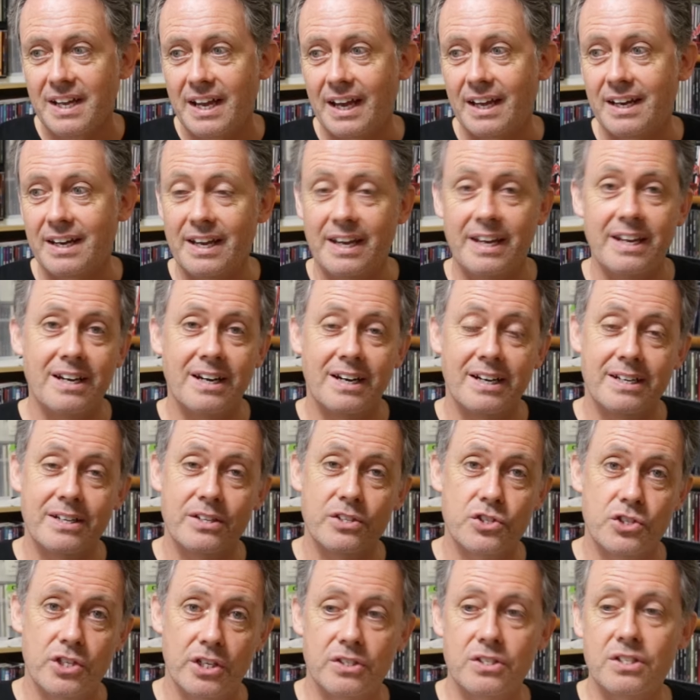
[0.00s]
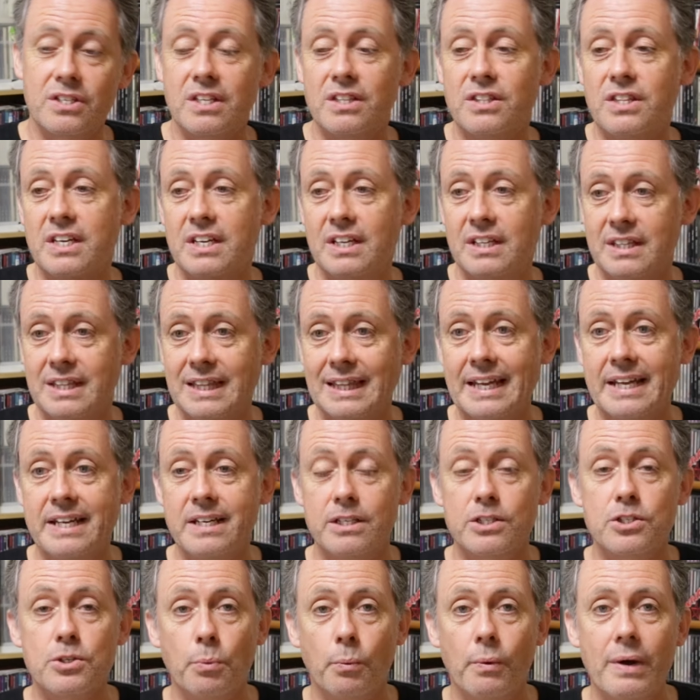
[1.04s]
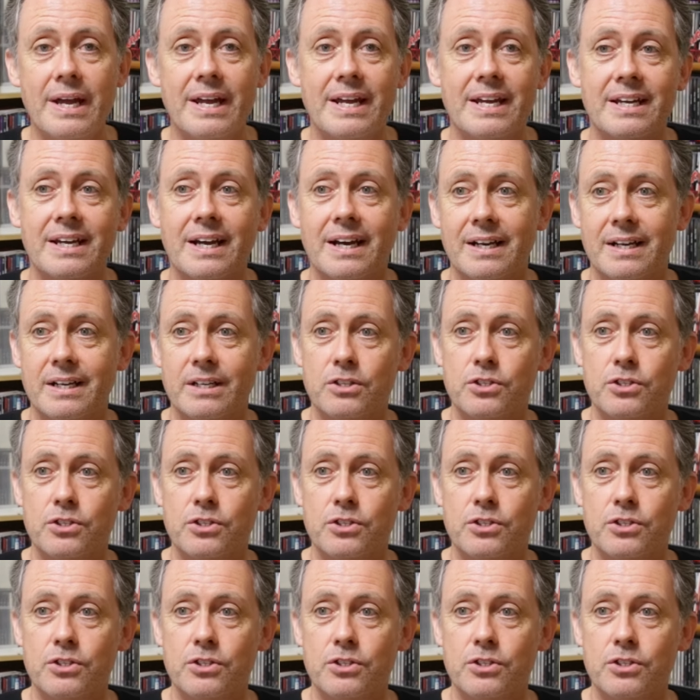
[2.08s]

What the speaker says: And AI is just the latest way